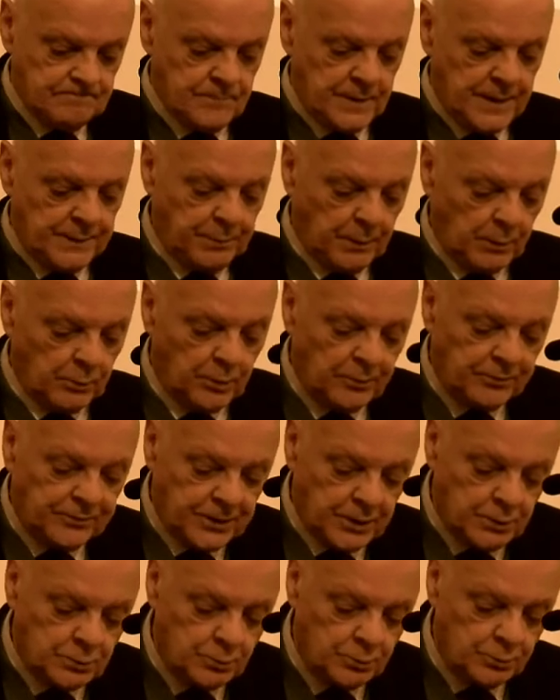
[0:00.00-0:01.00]
People
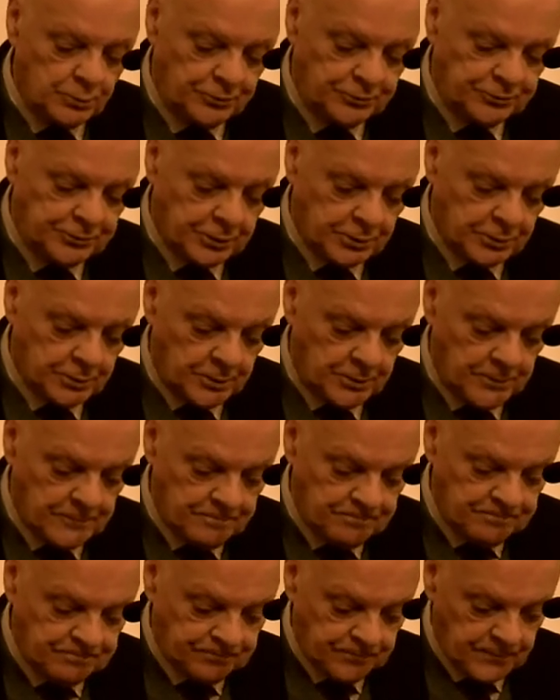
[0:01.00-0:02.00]
refused to
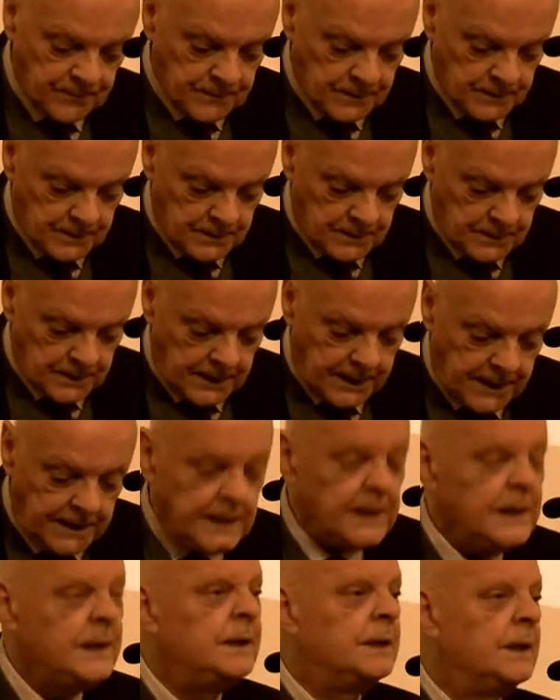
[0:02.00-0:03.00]

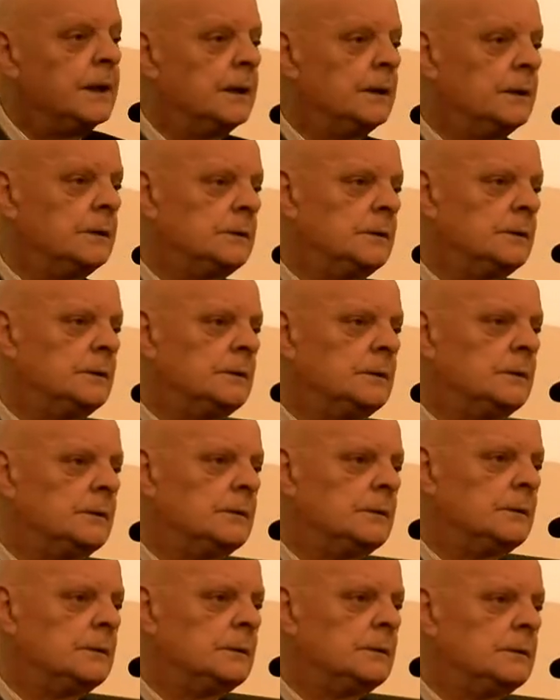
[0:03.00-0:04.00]
heed
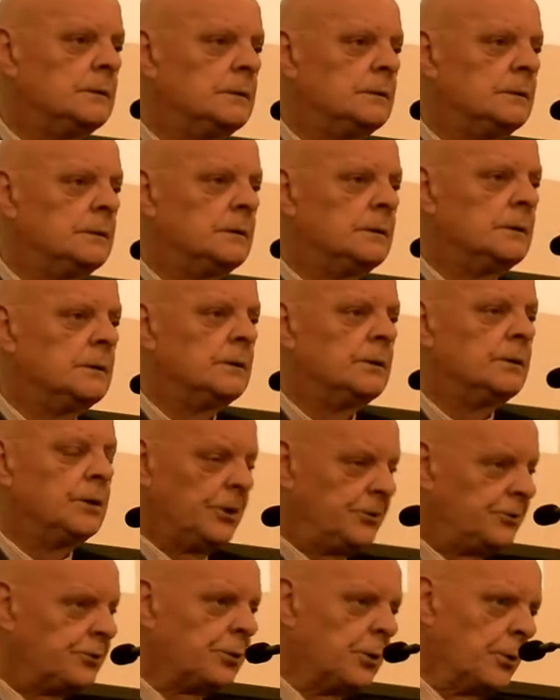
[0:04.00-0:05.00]

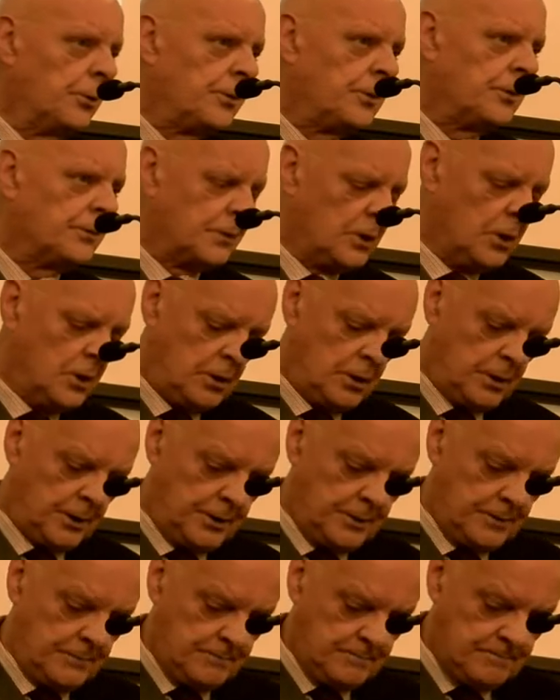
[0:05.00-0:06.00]
the truth of God.
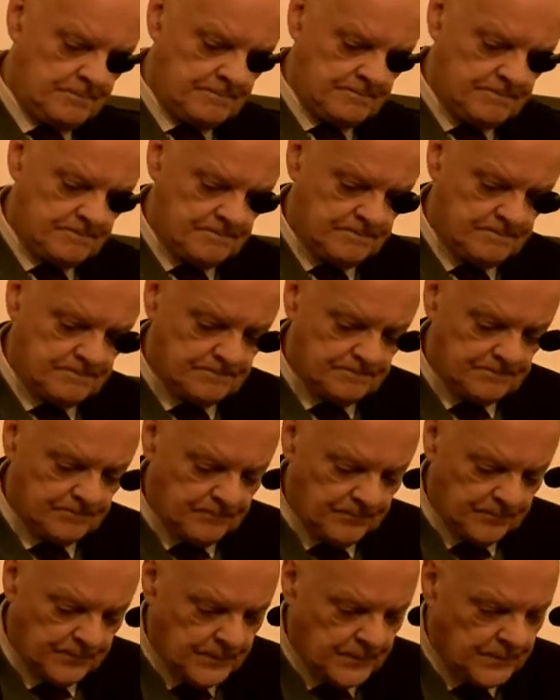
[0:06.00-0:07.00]

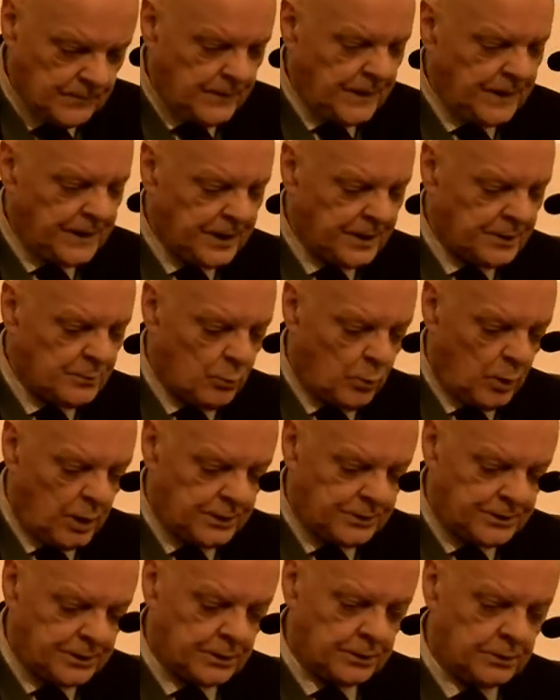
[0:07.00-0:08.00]
They didn't
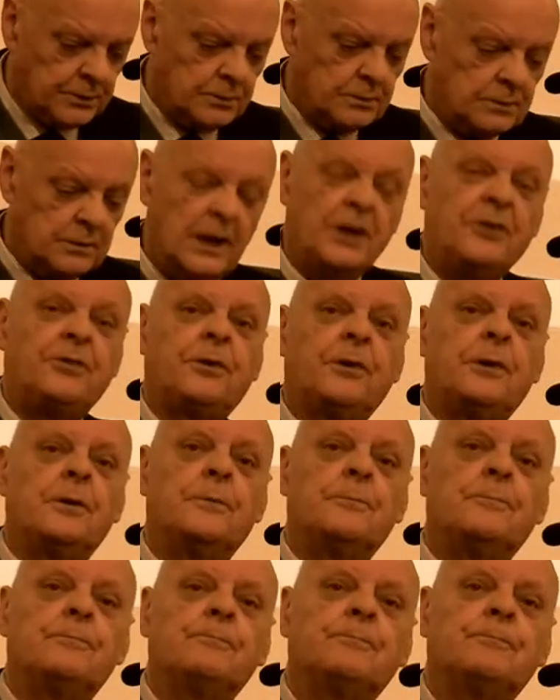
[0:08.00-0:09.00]
want to listen.